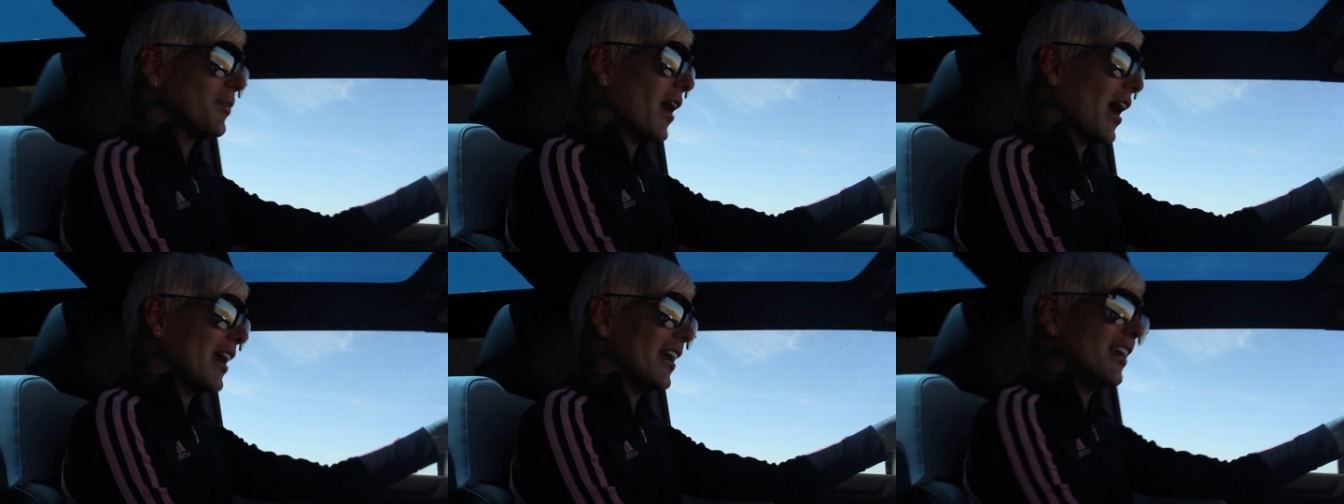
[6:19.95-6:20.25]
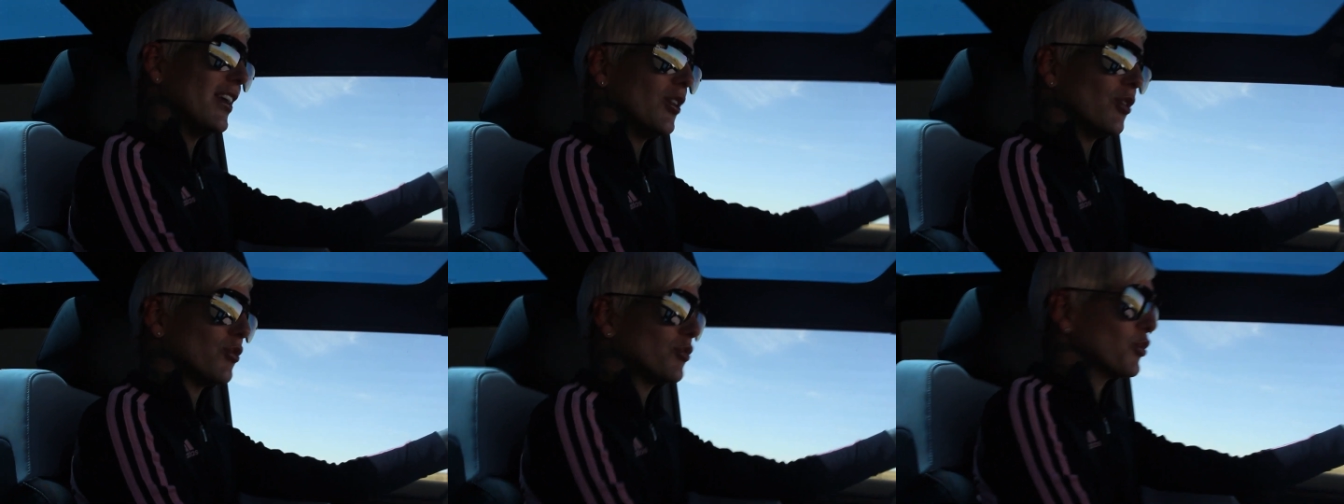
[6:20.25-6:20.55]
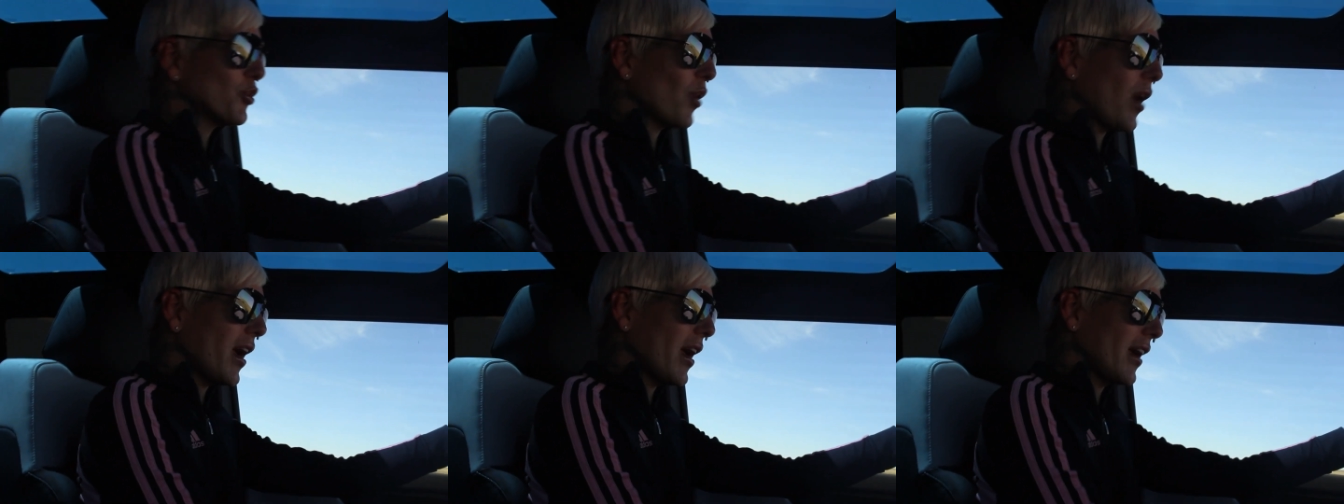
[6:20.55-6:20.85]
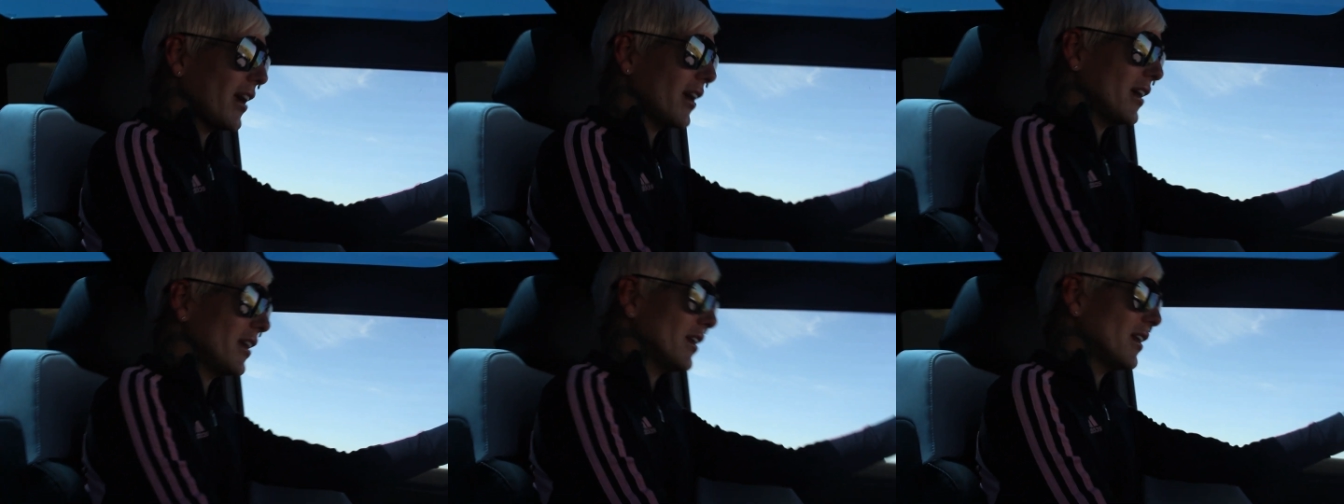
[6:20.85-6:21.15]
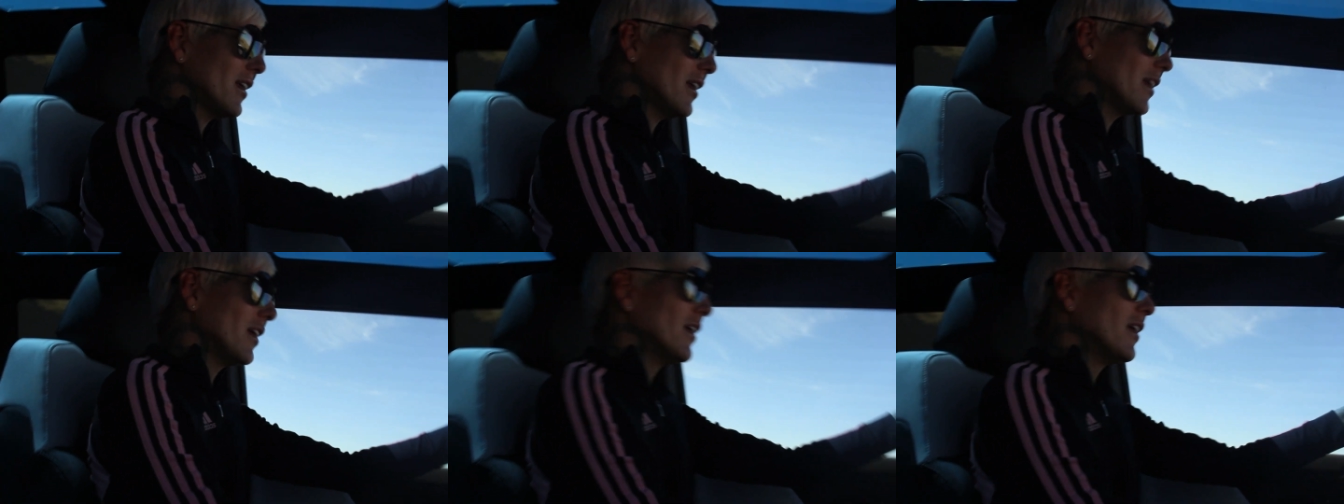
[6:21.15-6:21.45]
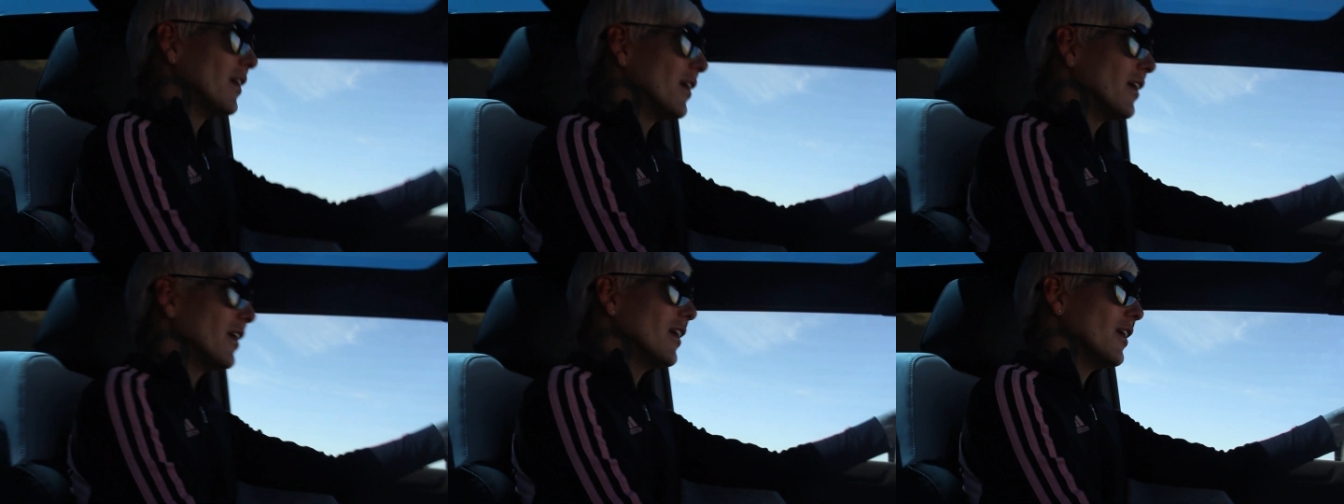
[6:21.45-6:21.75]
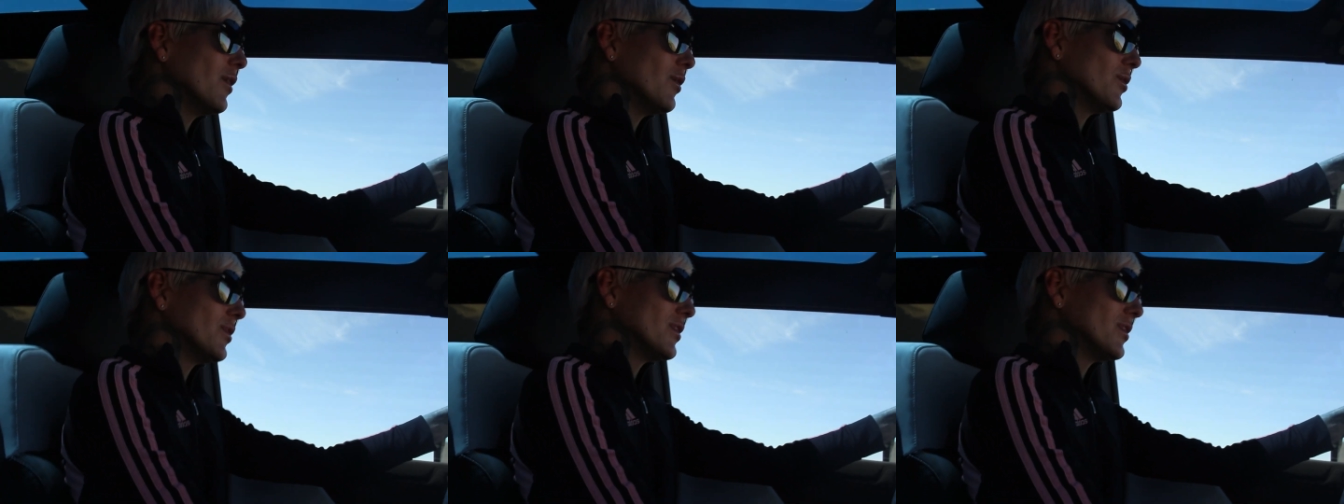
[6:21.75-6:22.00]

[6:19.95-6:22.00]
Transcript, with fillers: I healed great it